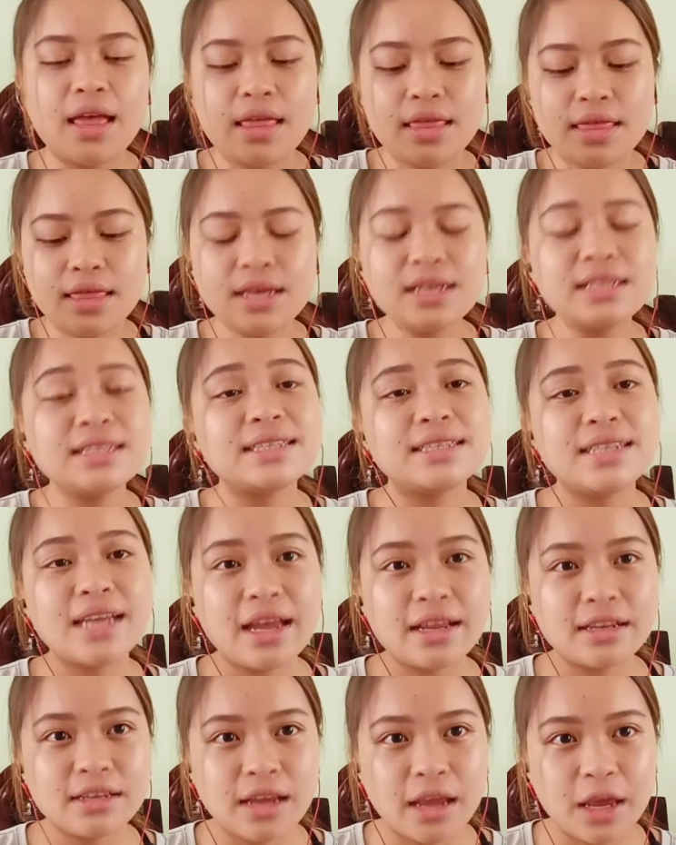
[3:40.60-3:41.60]
this
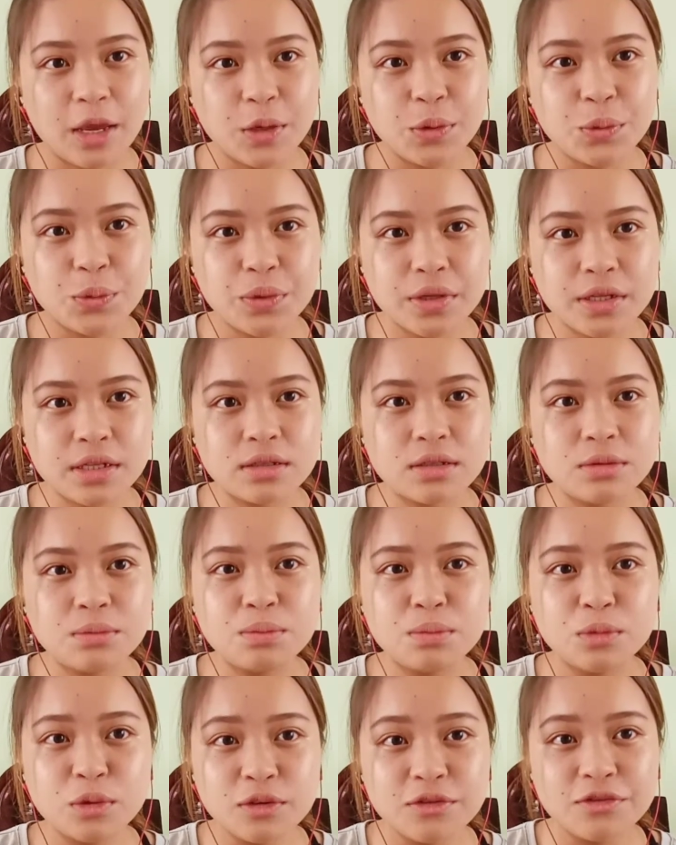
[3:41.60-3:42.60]
DNA will
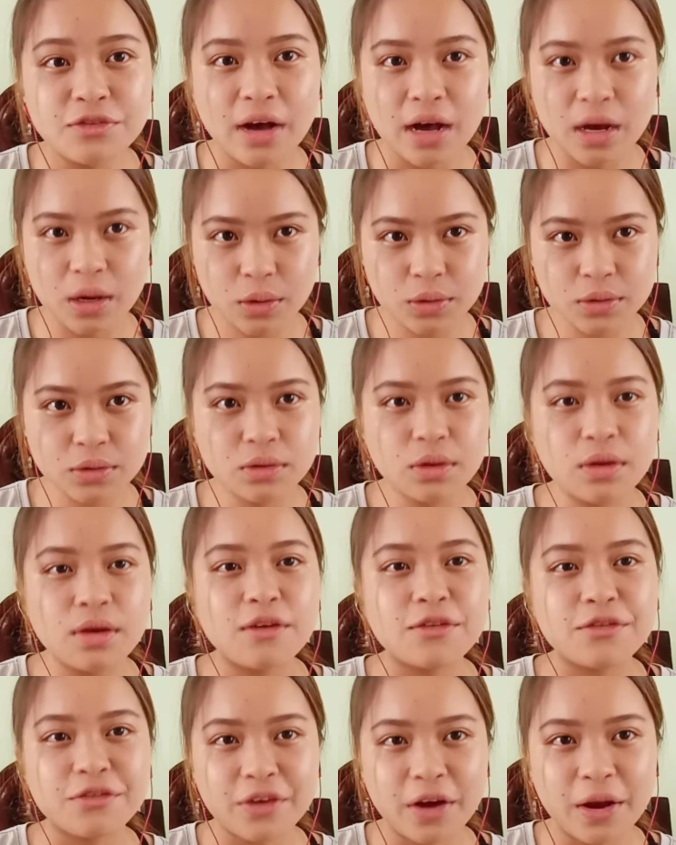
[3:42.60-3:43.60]
move out
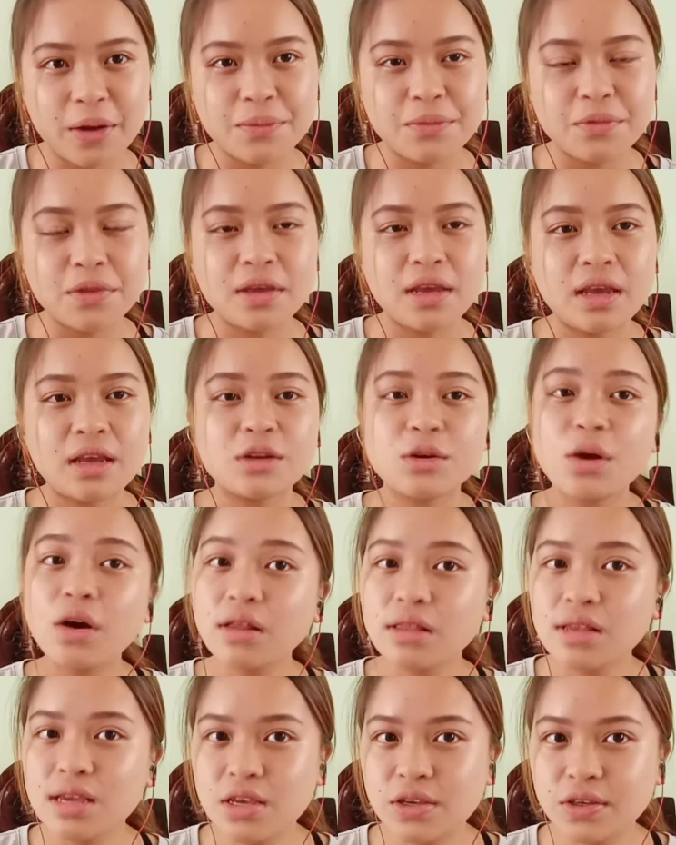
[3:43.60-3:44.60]
from the
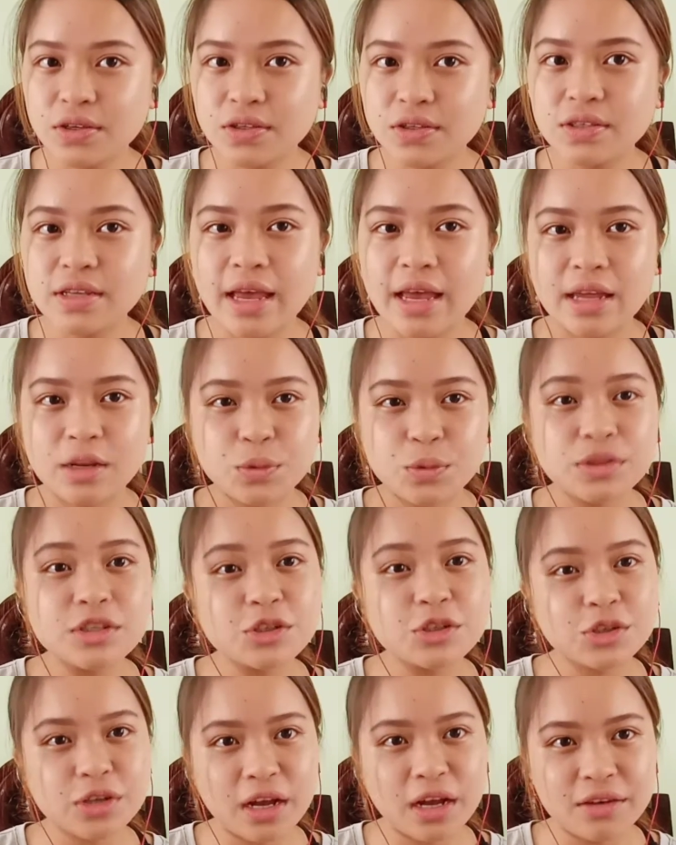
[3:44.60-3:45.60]
nucleus and will
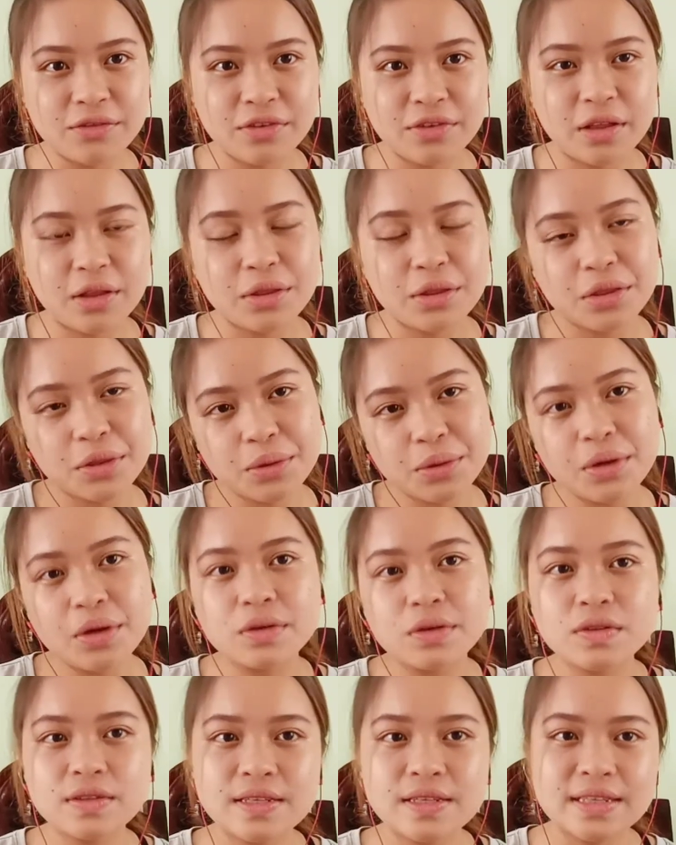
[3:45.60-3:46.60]
travel
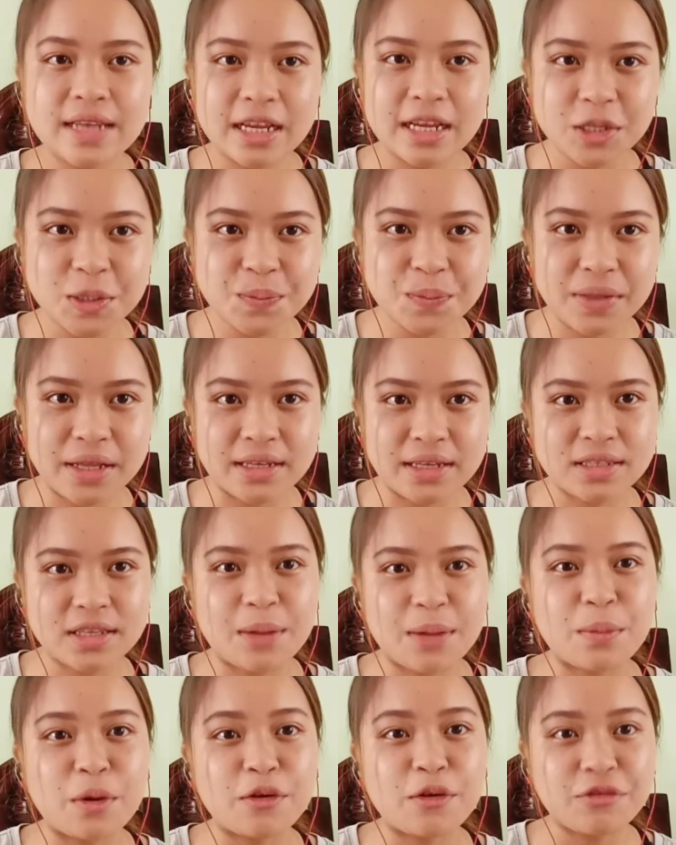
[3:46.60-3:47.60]
throughout the
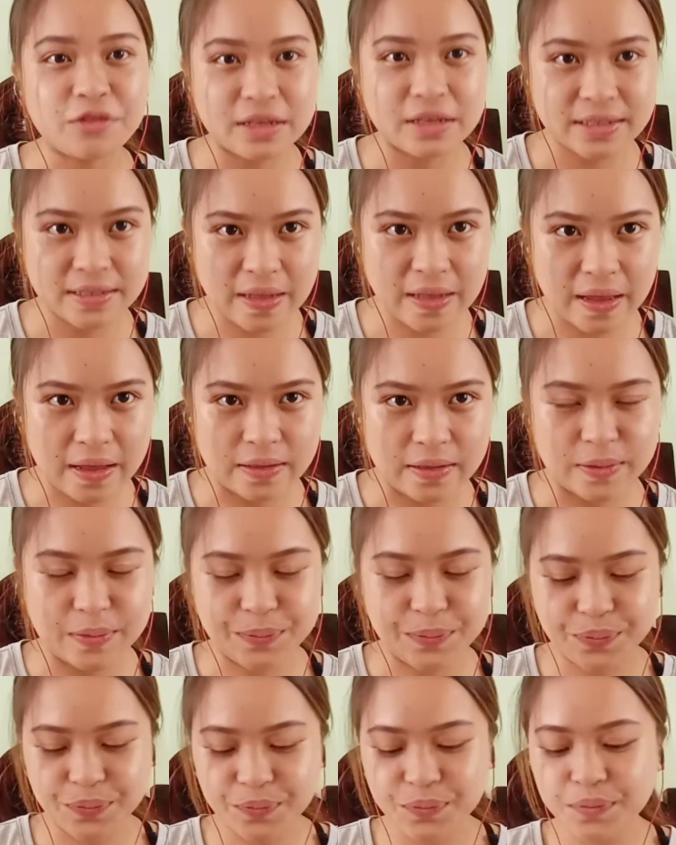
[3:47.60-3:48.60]
cytoplasm of the cell.
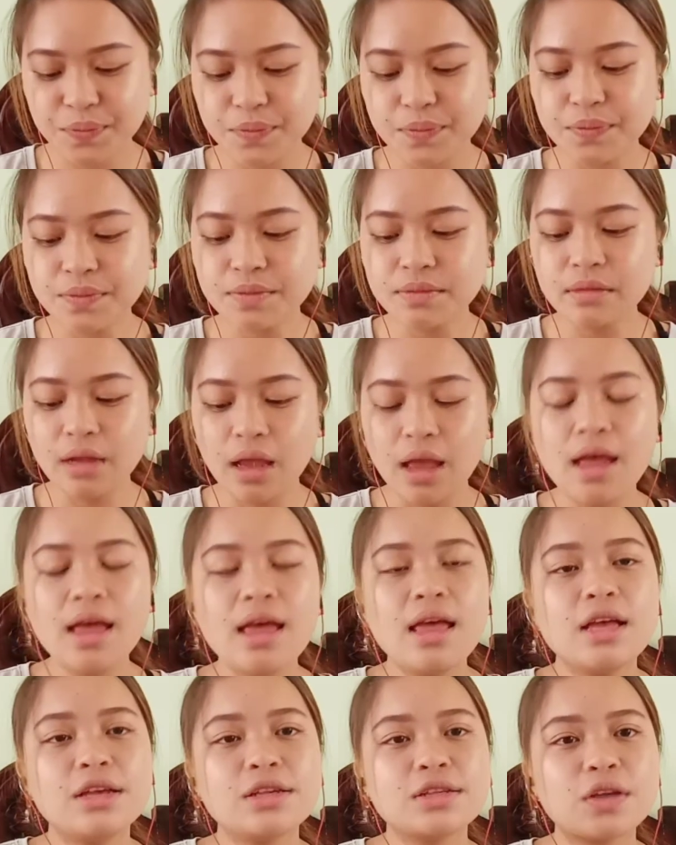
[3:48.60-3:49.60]

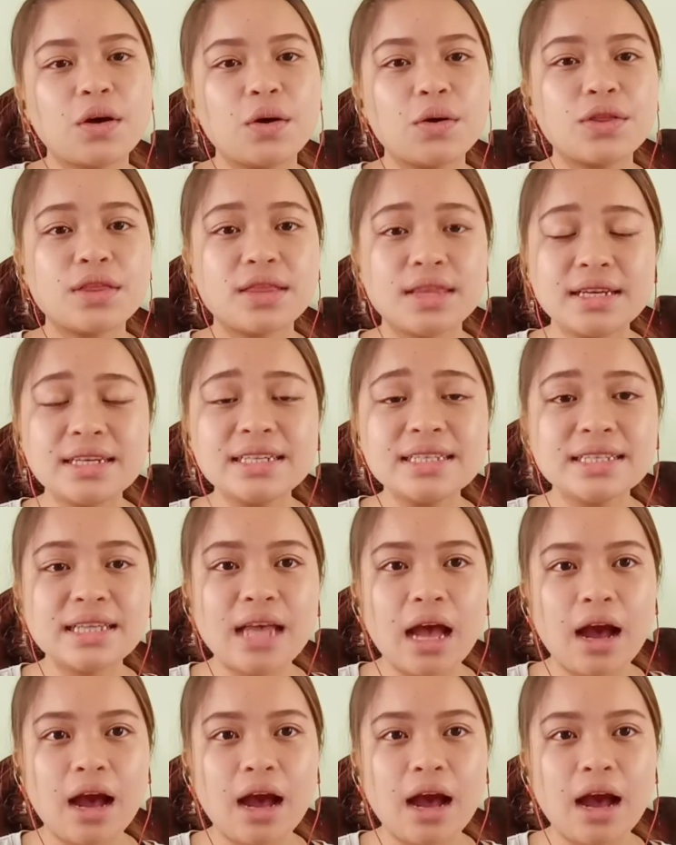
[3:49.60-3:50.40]
So this